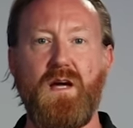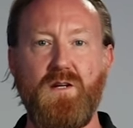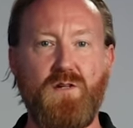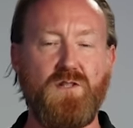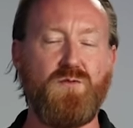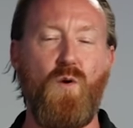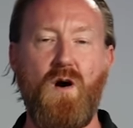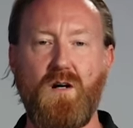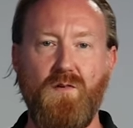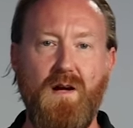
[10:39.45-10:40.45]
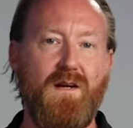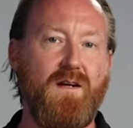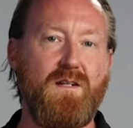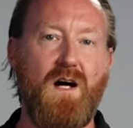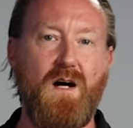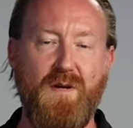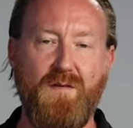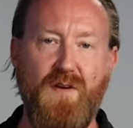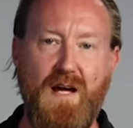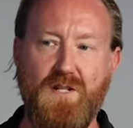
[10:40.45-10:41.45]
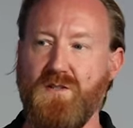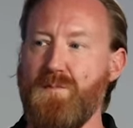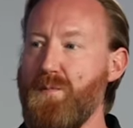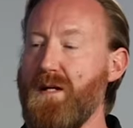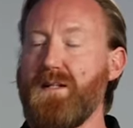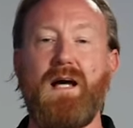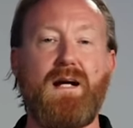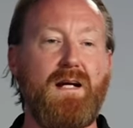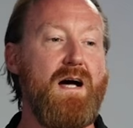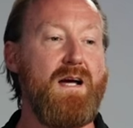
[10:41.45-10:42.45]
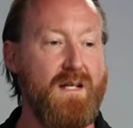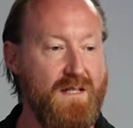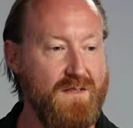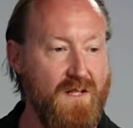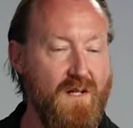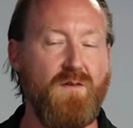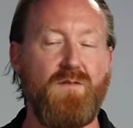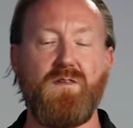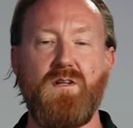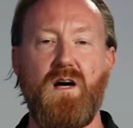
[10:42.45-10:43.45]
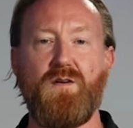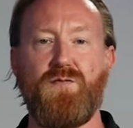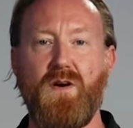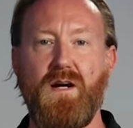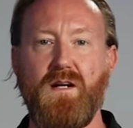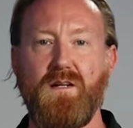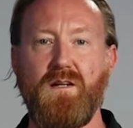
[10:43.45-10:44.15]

and you can walk around in a dominant fashion, and people like that guy is not afraid.